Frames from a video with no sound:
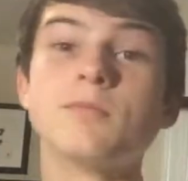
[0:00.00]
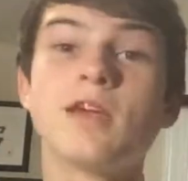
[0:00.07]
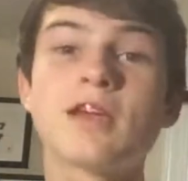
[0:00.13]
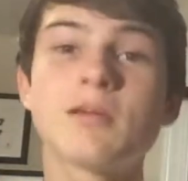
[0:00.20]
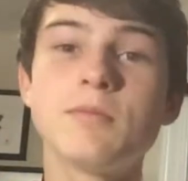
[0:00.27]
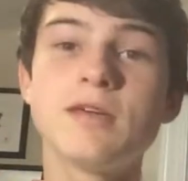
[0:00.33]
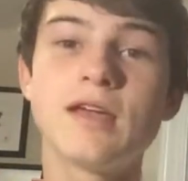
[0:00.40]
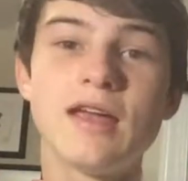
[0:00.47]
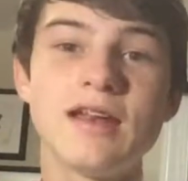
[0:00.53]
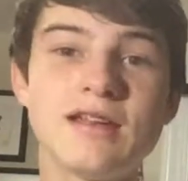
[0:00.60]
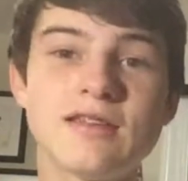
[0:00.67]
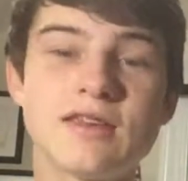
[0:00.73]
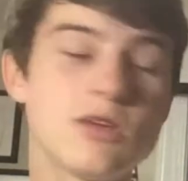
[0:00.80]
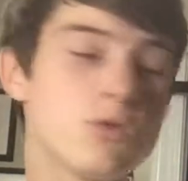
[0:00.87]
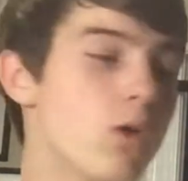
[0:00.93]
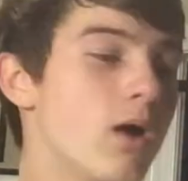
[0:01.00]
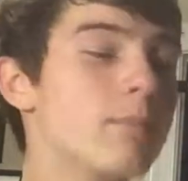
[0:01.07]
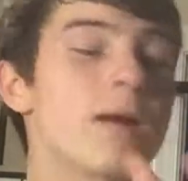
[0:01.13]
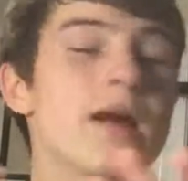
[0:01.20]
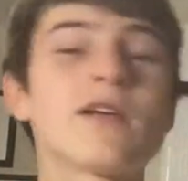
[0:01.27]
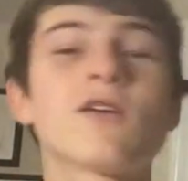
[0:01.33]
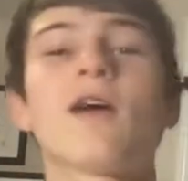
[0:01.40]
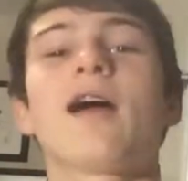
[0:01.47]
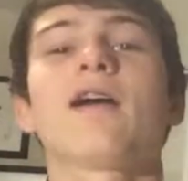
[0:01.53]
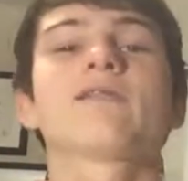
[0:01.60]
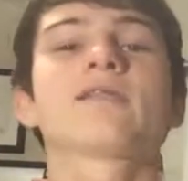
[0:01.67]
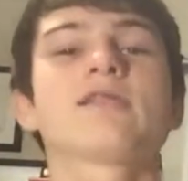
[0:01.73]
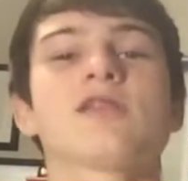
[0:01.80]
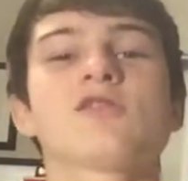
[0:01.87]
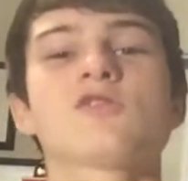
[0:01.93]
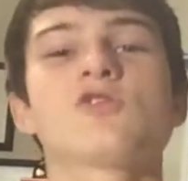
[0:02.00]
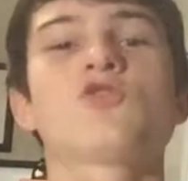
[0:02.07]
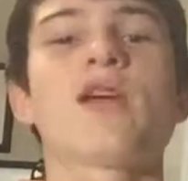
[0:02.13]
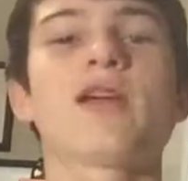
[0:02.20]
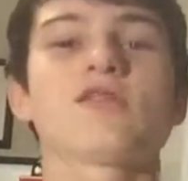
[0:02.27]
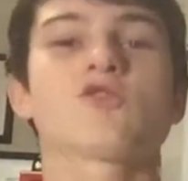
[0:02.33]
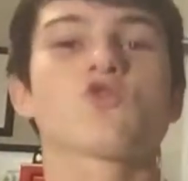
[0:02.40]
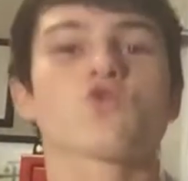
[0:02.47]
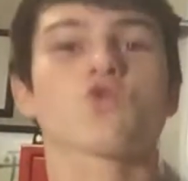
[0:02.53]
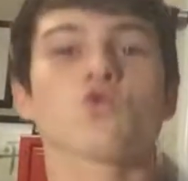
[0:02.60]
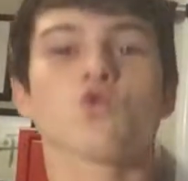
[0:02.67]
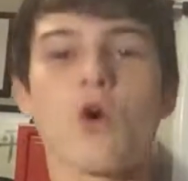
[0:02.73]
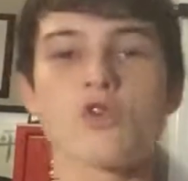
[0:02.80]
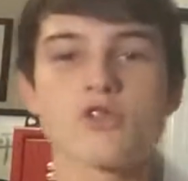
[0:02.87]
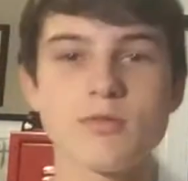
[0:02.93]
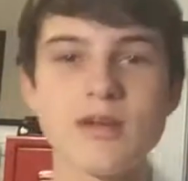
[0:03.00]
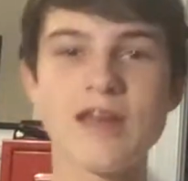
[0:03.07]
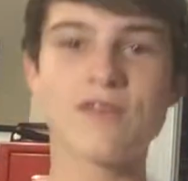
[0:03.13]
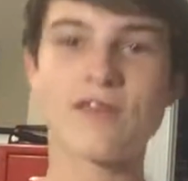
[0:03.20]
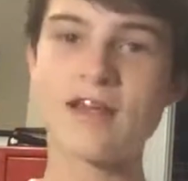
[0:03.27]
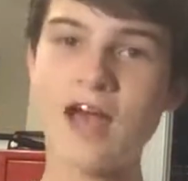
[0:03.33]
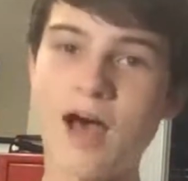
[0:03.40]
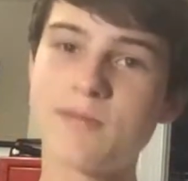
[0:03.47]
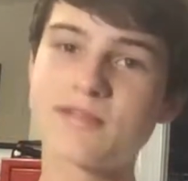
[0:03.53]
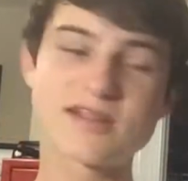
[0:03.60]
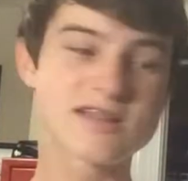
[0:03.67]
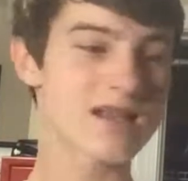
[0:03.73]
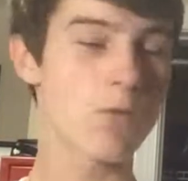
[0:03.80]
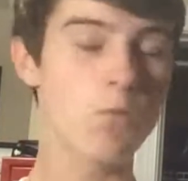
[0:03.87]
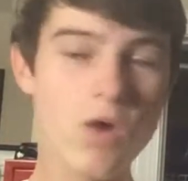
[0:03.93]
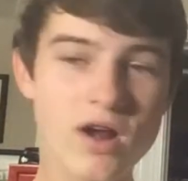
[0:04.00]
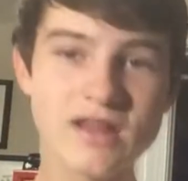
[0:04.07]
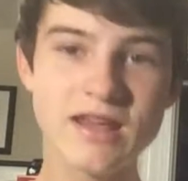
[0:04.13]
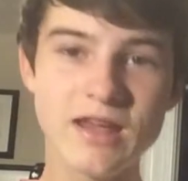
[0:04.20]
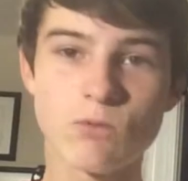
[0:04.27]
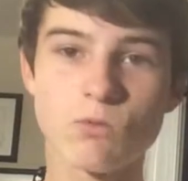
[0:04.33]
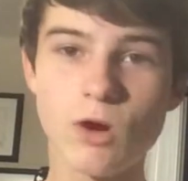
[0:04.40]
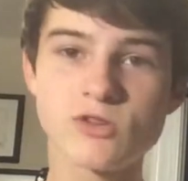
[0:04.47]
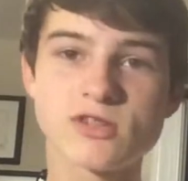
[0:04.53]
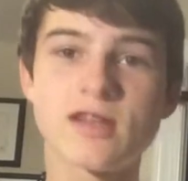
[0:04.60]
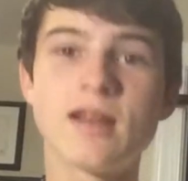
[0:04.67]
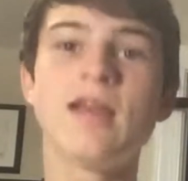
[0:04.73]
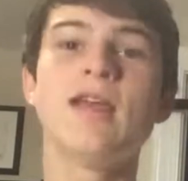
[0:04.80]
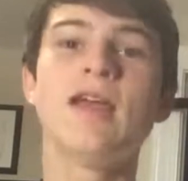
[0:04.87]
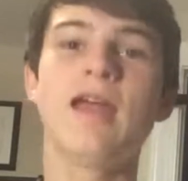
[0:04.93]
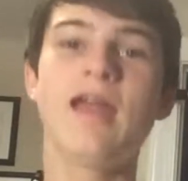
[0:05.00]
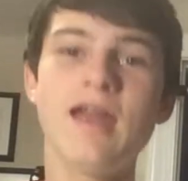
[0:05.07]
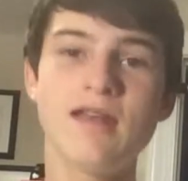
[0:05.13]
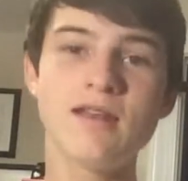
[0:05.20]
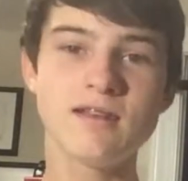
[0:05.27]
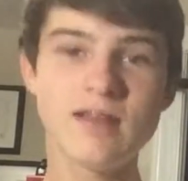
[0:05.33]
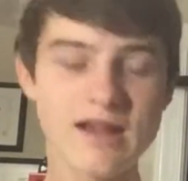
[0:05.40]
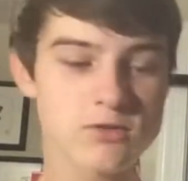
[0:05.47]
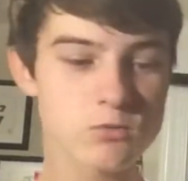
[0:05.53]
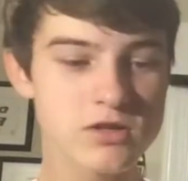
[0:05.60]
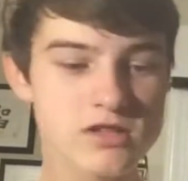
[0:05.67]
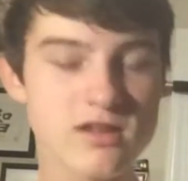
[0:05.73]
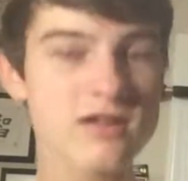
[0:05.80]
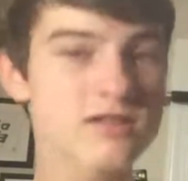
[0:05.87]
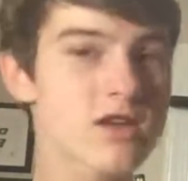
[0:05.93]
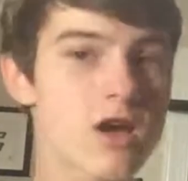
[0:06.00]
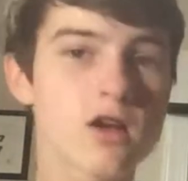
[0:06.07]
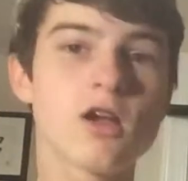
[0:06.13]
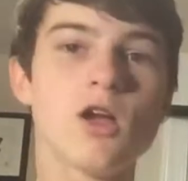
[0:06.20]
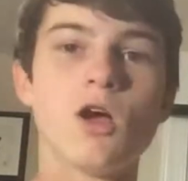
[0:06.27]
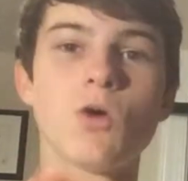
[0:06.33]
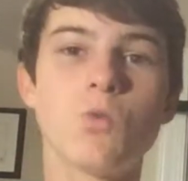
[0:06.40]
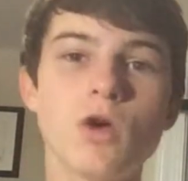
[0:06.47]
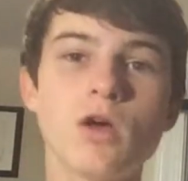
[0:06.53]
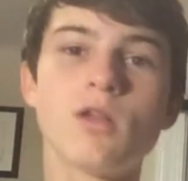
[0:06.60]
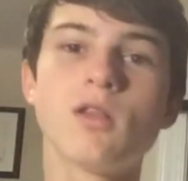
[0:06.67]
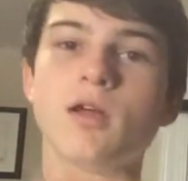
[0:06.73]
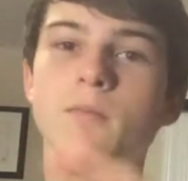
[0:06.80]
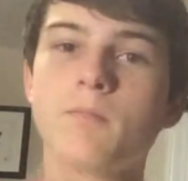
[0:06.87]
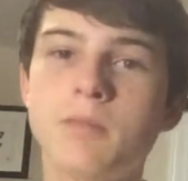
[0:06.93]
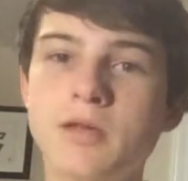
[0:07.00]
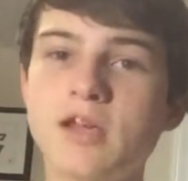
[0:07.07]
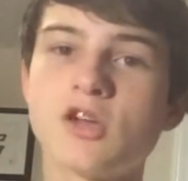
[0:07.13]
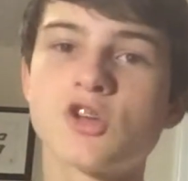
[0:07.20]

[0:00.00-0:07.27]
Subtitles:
It can be anything you want. Minecraft, Dungeons & Dragons. Just roast me in the comments because I want to get roasted. And next week's Let's Talk will be